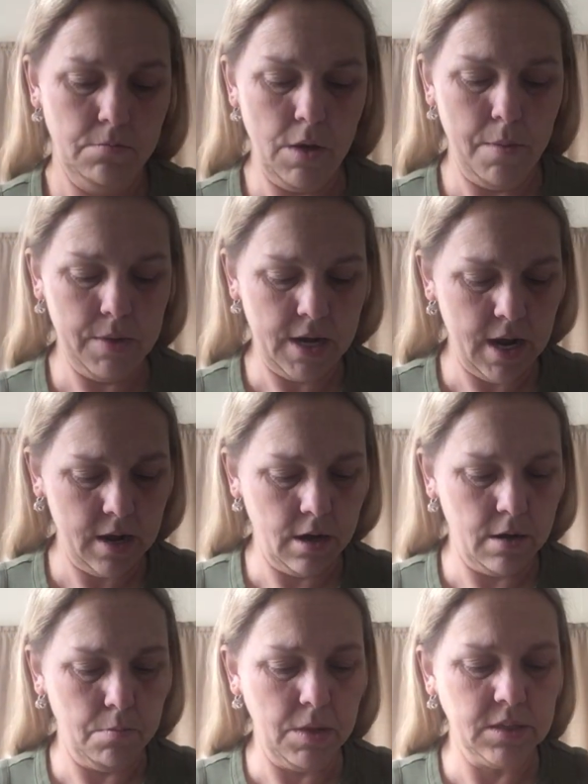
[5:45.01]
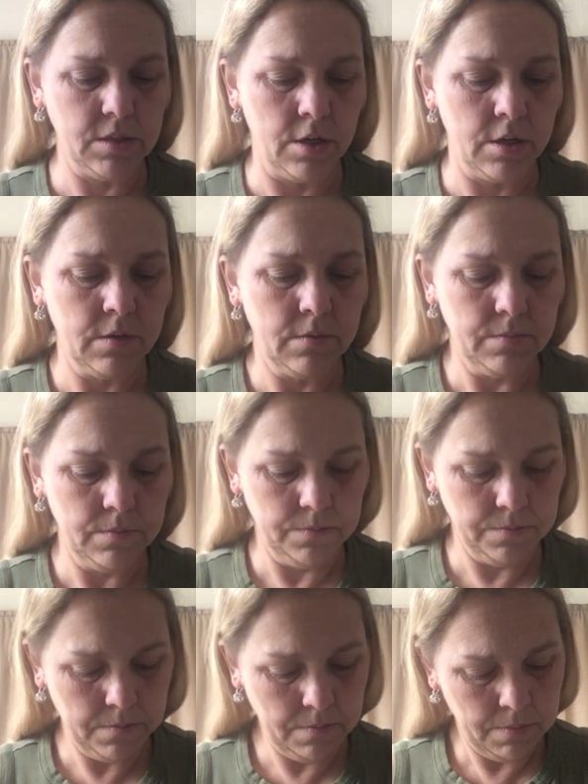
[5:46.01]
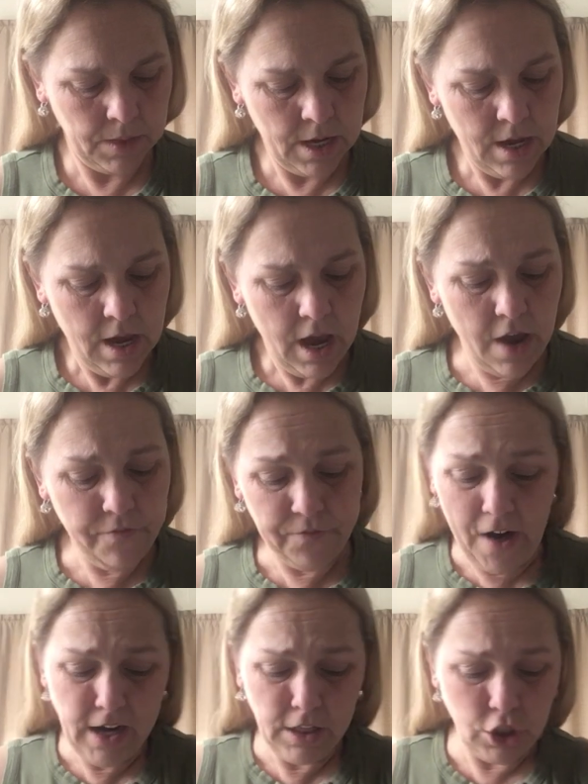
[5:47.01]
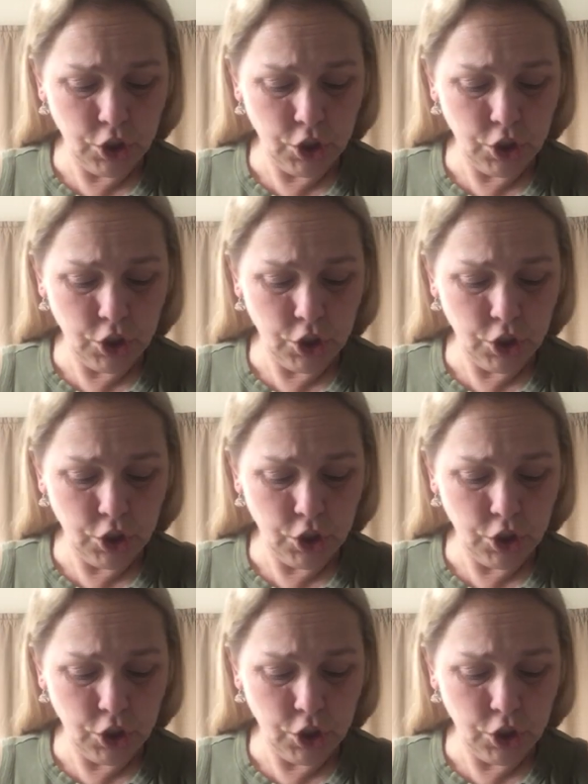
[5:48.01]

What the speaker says: Mom and Dad are going to miss her. And finally,